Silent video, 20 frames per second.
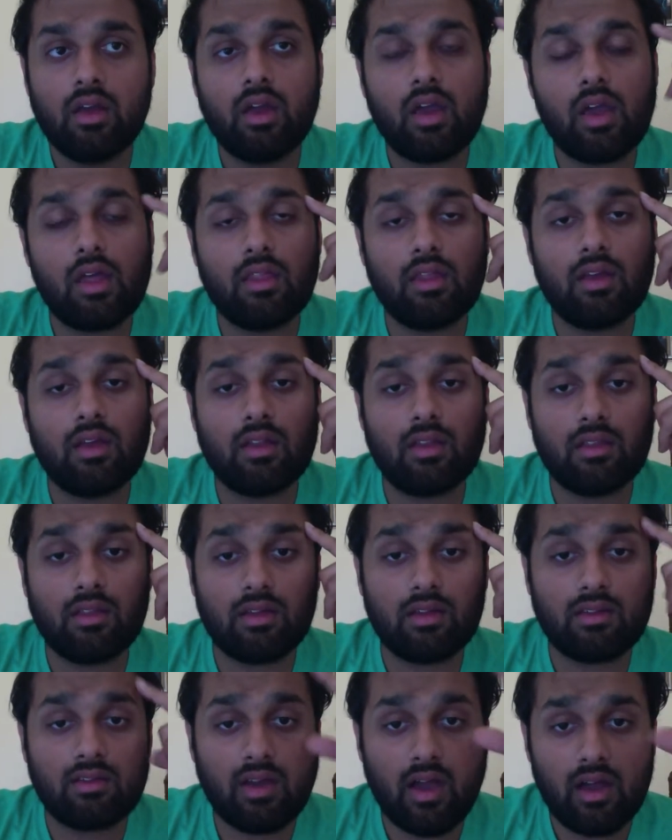And then
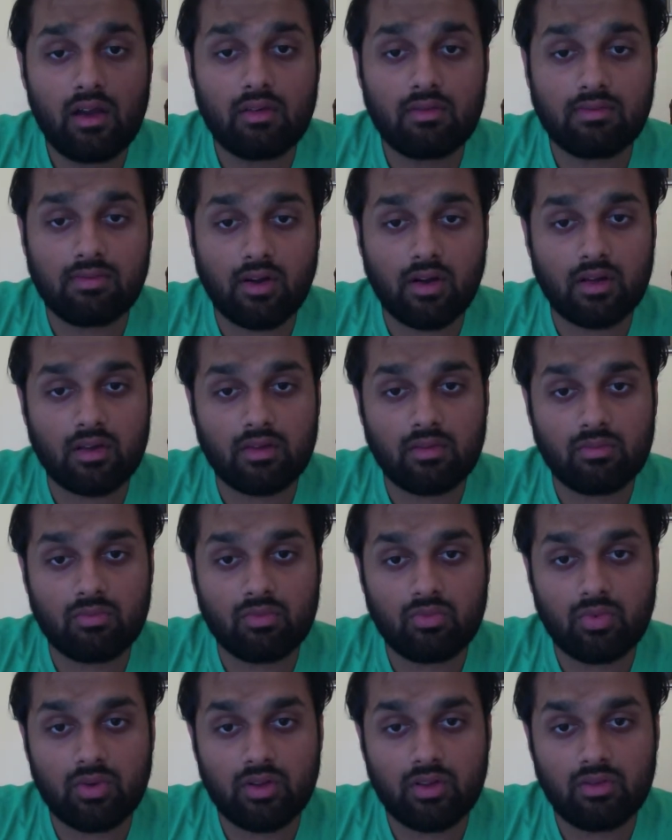the tidal volumes,
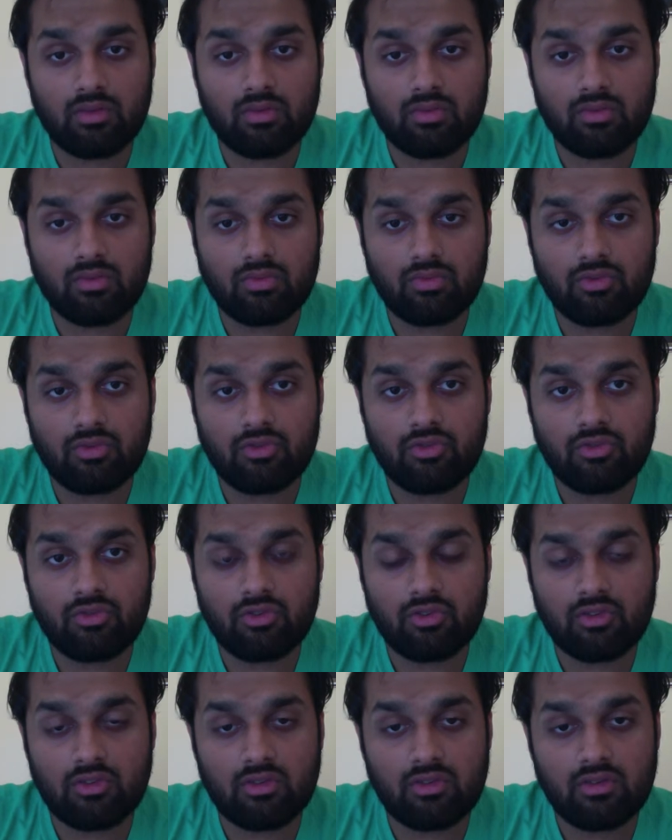what you
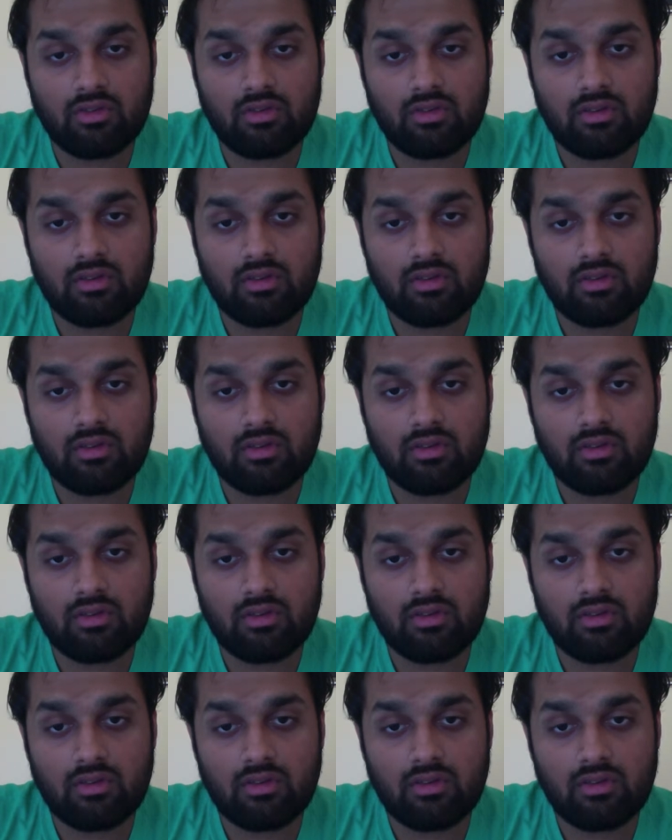should